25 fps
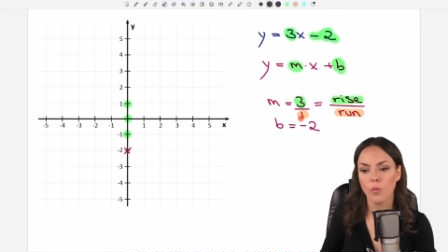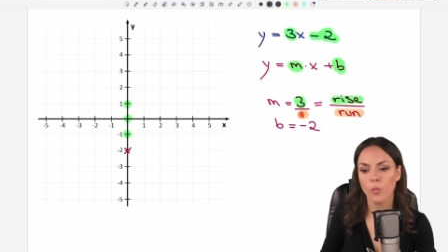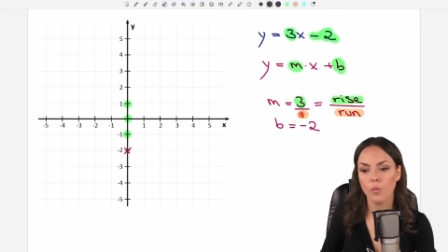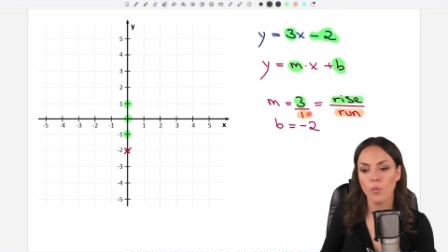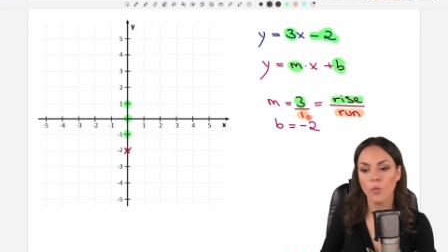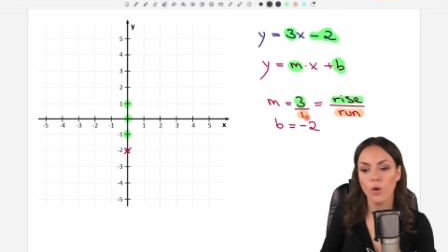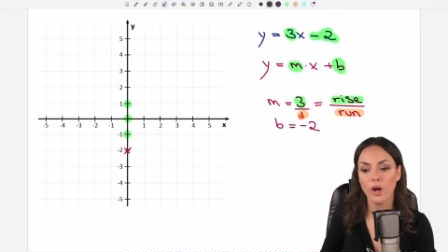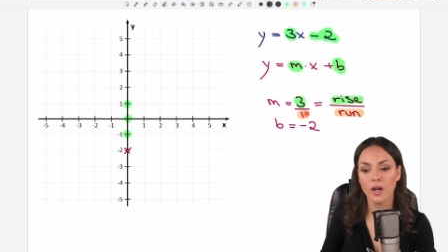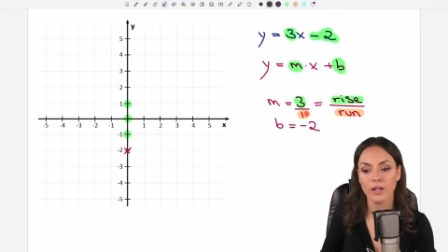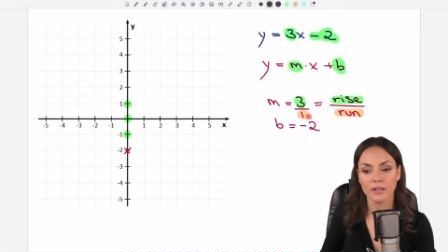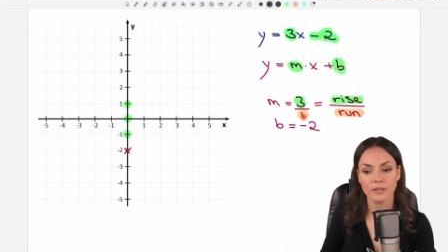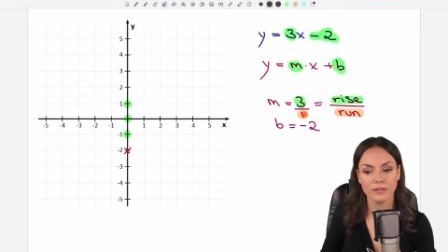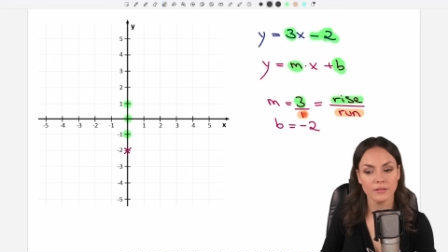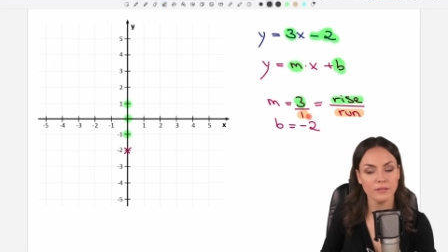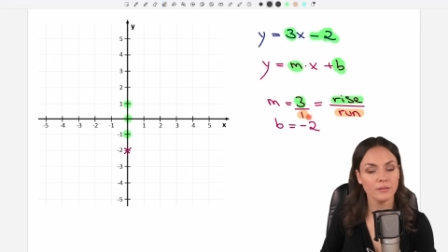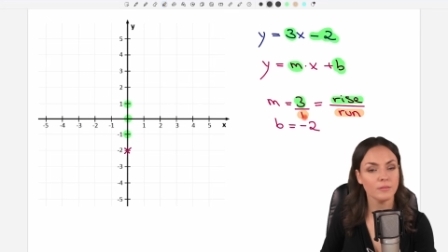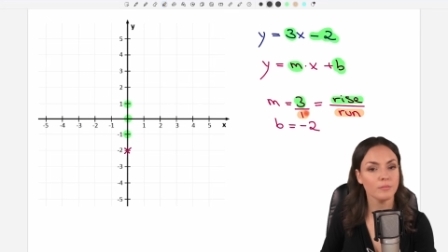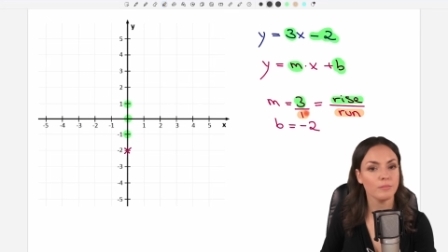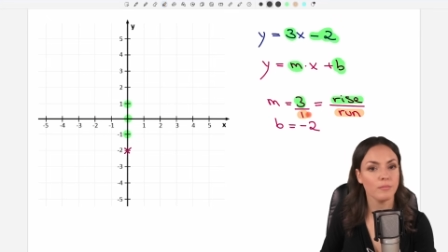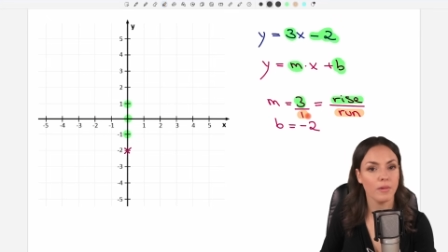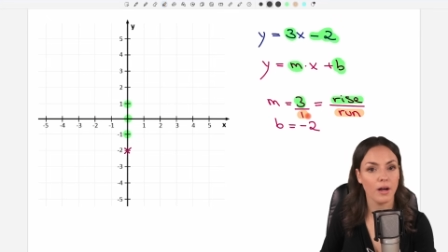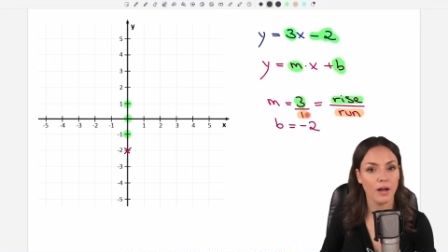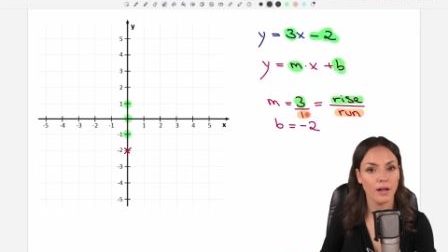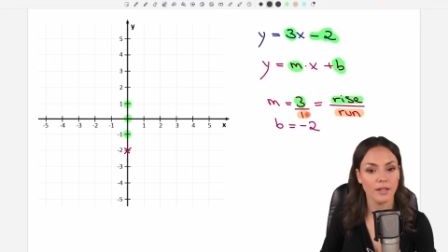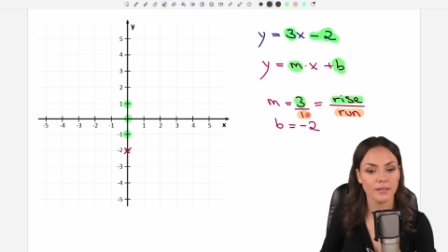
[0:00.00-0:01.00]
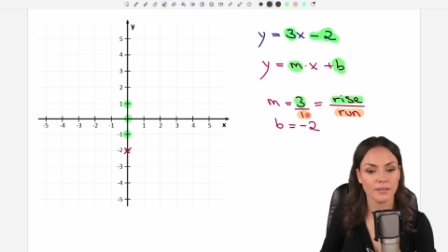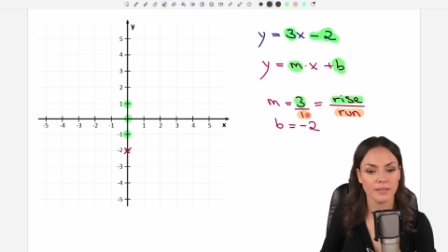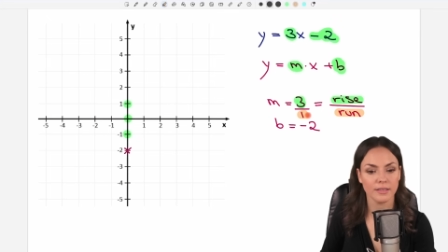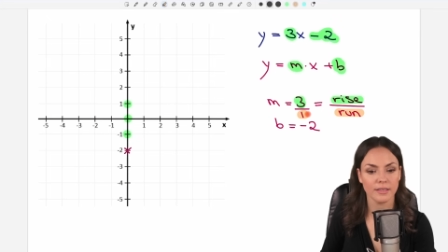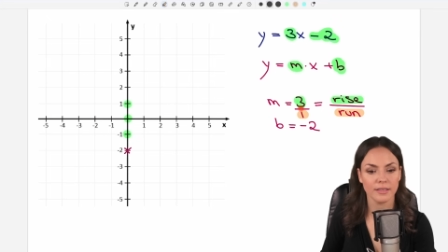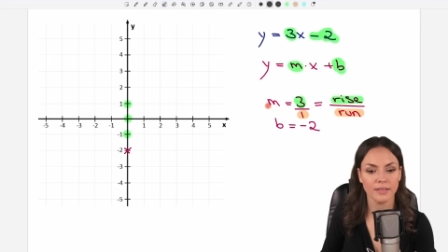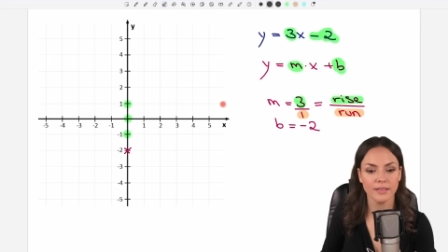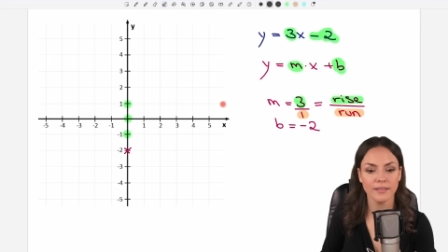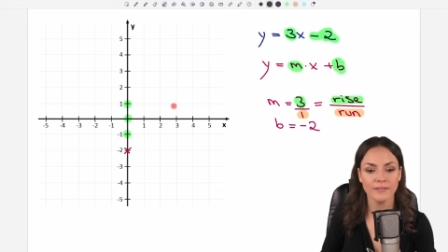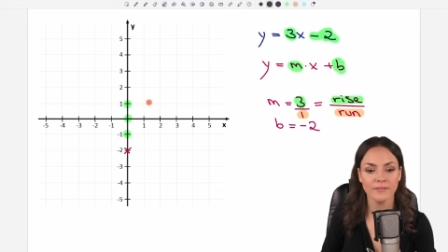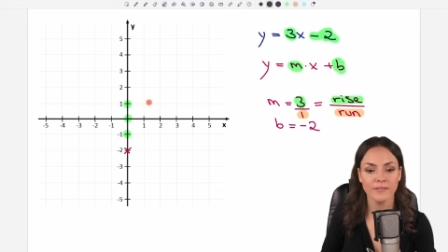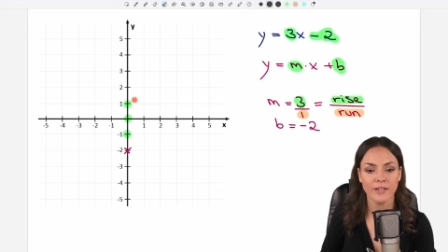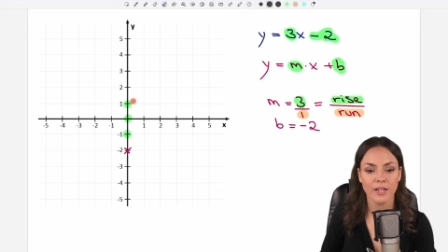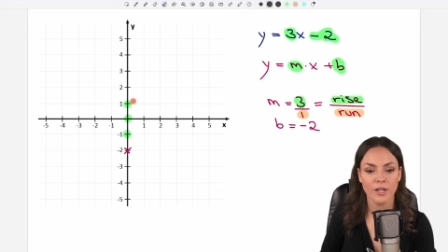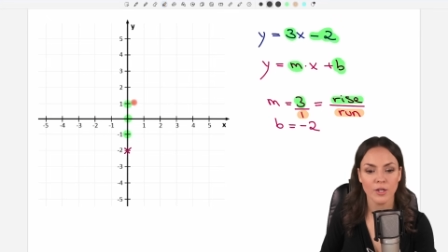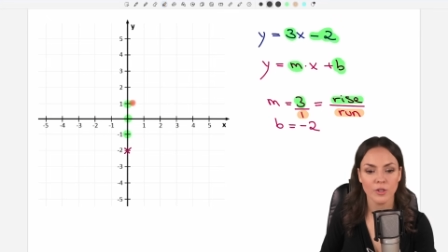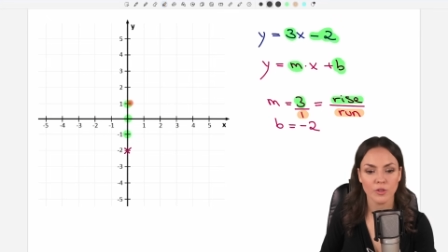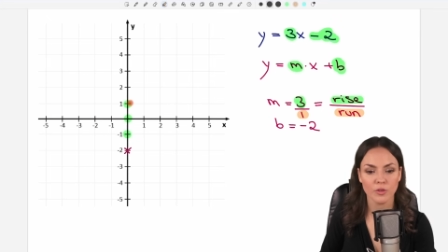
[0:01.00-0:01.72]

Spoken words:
1 positive.